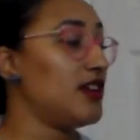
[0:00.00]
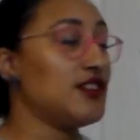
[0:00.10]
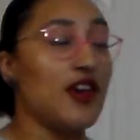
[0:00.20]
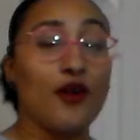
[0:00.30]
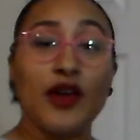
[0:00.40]

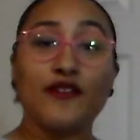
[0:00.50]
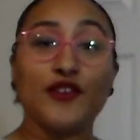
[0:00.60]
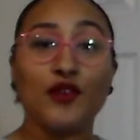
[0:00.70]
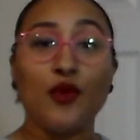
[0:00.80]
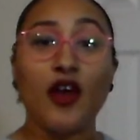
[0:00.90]
So
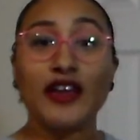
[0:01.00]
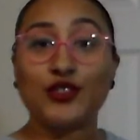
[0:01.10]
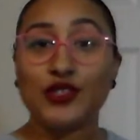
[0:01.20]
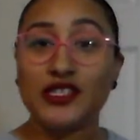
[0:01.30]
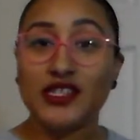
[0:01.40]
if you are
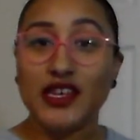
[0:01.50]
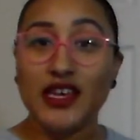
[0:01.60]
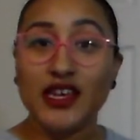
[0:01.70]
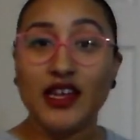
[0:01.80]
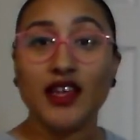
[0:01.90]

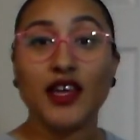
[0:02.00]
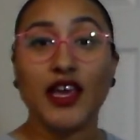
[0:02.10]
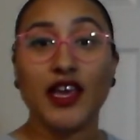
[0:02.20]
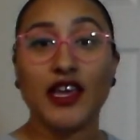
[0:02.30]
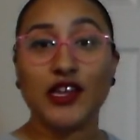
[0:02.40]
interested
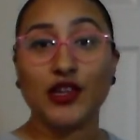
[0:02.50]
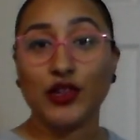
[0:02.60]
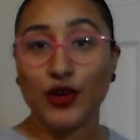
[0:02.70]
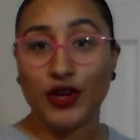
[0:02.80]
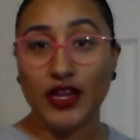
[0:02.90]

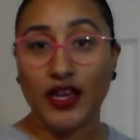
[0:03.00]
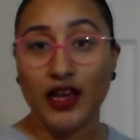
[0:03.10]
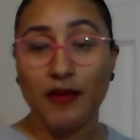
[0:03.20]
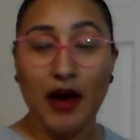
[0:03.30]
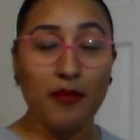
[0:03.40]
in
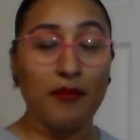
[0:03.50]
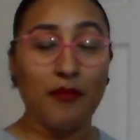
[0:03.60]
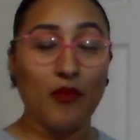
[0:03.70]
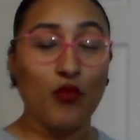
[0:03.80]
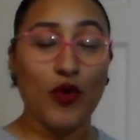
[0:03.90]
learning about
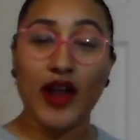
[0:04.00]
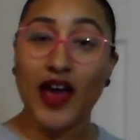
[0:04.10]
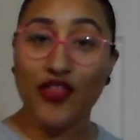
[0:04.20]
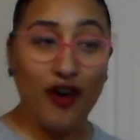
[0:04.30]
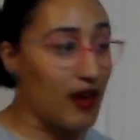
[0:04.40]
what
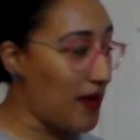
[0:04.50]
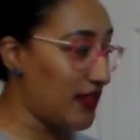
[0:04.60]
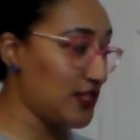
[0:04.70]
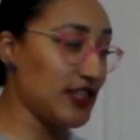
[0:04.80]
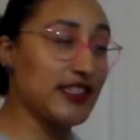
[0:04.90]
I thought
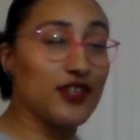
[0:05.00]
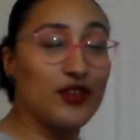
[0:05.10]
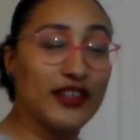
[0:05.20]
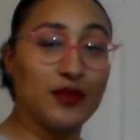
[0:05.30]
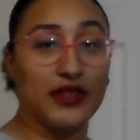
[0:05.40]
about the
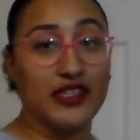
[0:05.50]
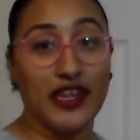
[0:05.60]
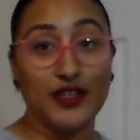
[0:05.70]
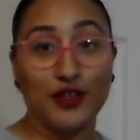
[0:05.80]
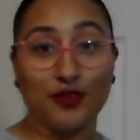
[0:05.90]
Jessica dress, please
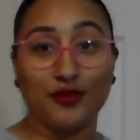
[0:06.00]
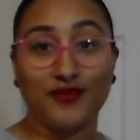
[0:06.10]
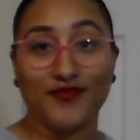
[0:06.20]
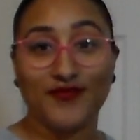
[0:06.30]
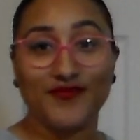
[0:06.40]
stay tuned.